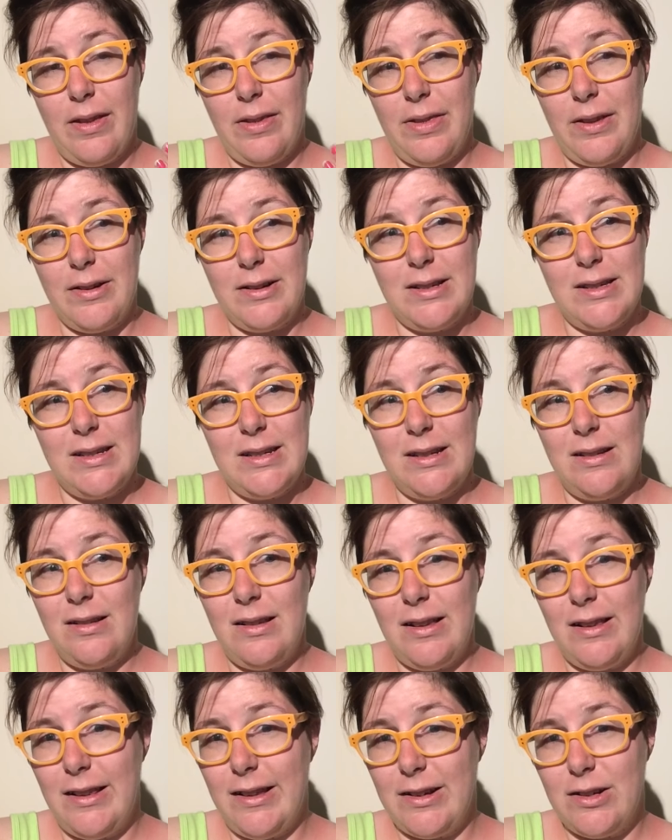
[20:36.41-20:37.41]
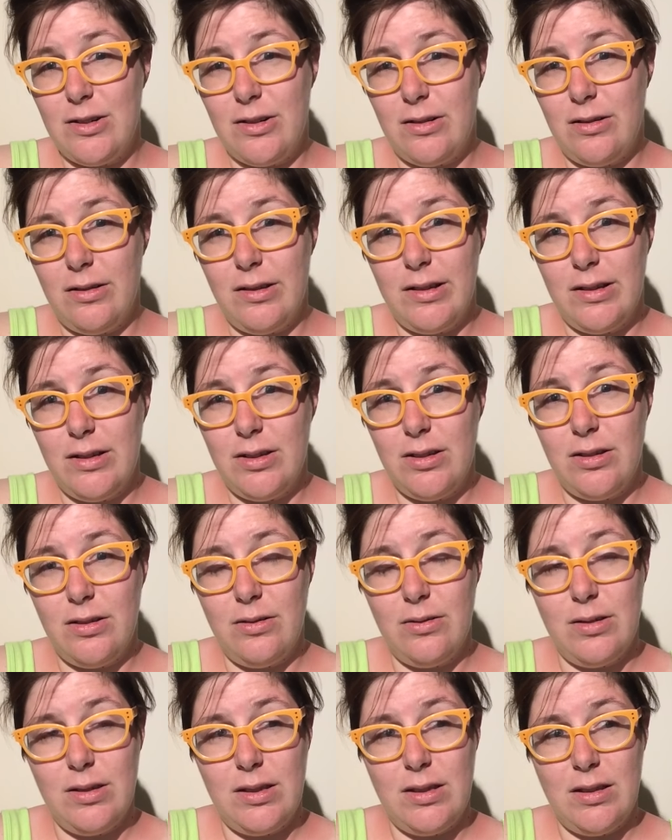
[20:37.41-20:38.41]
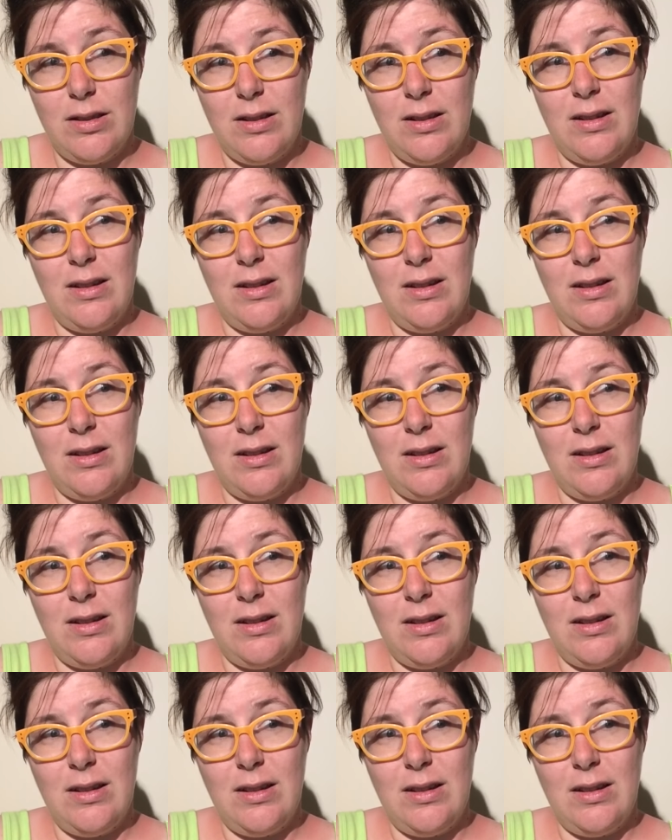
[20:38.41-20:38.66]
and there's still electrical issues,